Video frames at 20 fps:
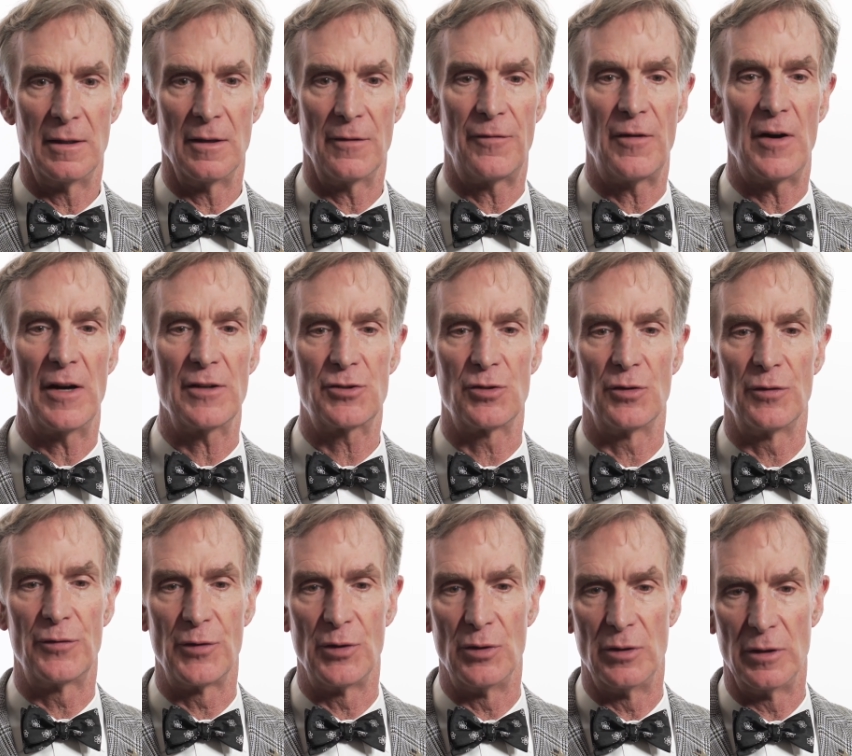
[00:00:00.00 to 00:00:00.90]
The
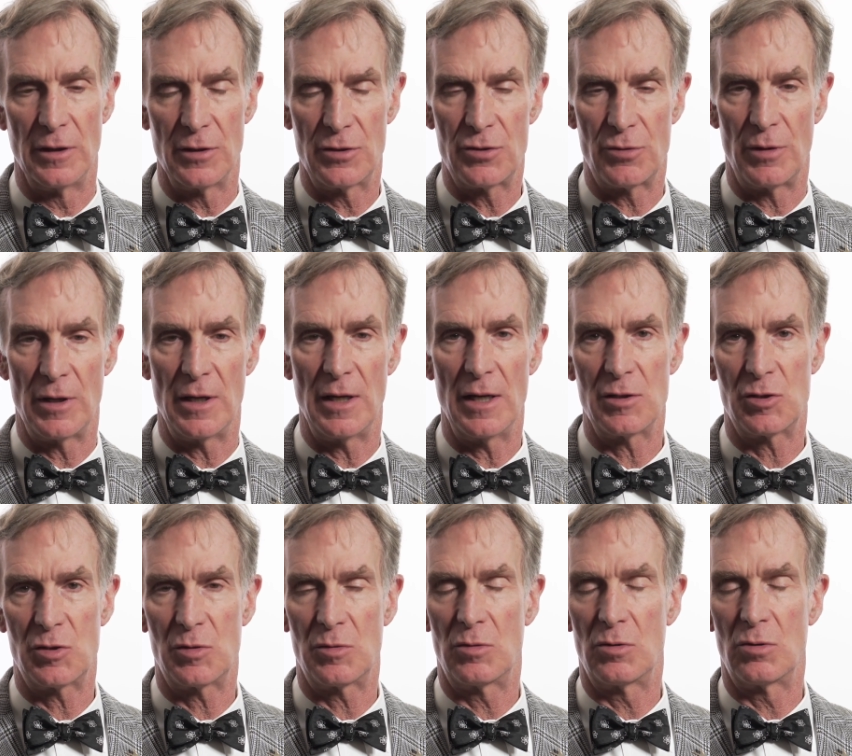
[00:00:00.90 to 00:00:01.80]
fossil fuel industry
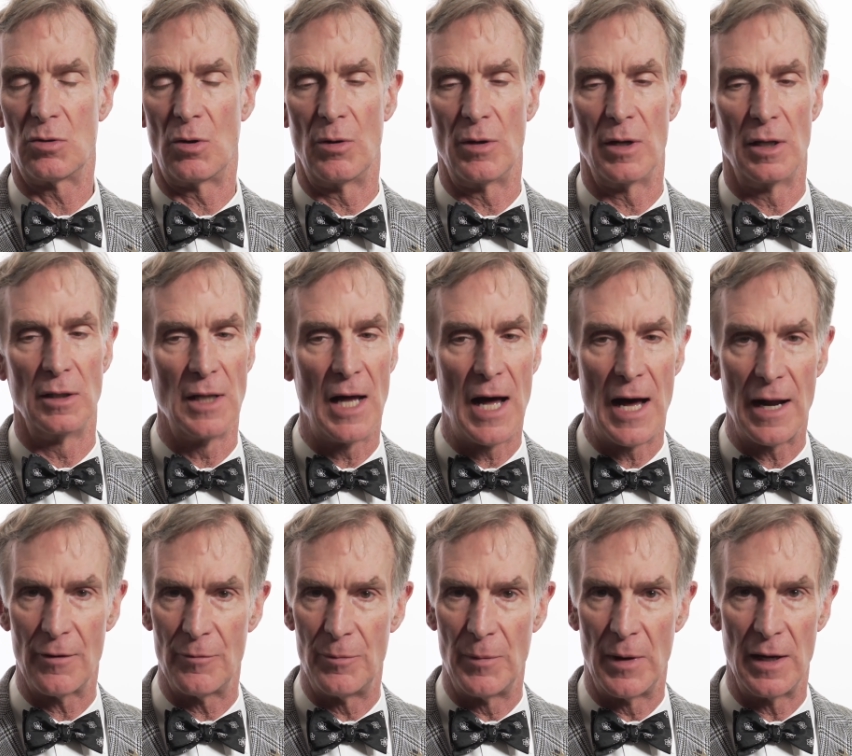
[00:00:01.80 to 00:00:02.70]
has thrown a
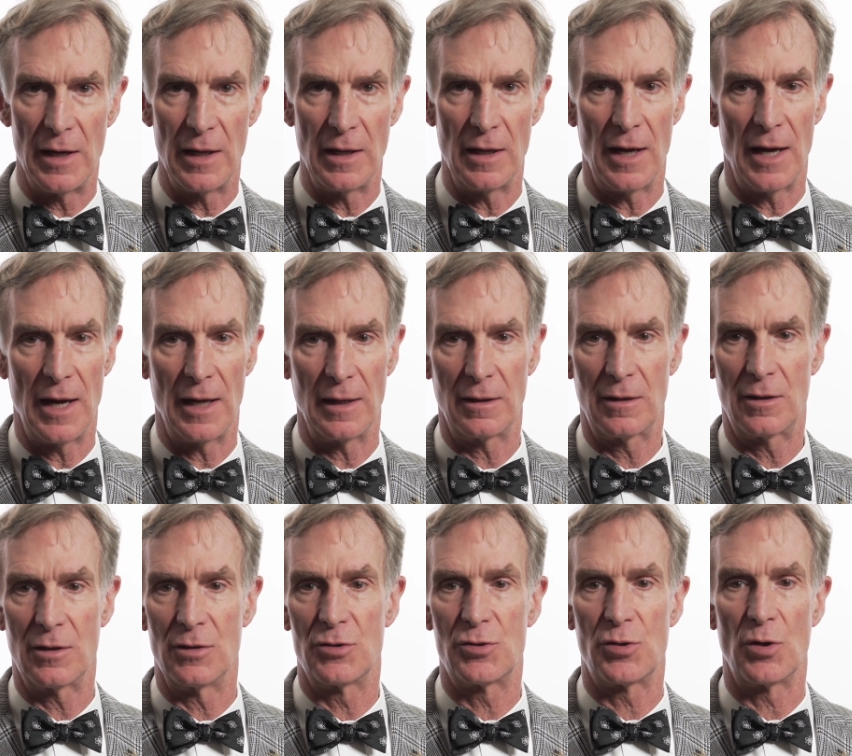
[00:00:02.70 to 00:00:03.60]
lot of money
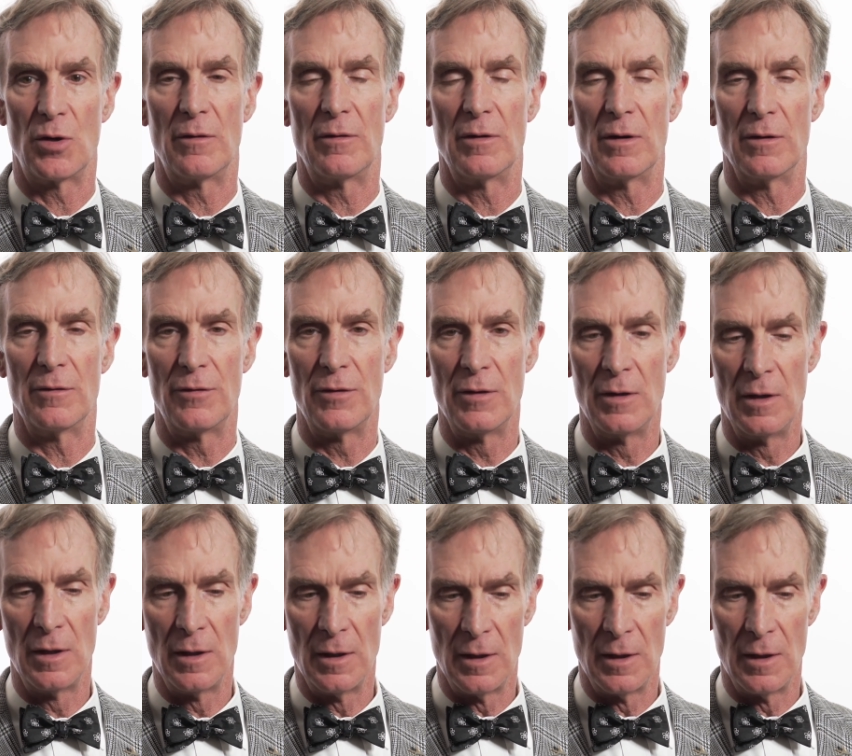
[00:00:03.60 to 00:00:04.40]
at conservative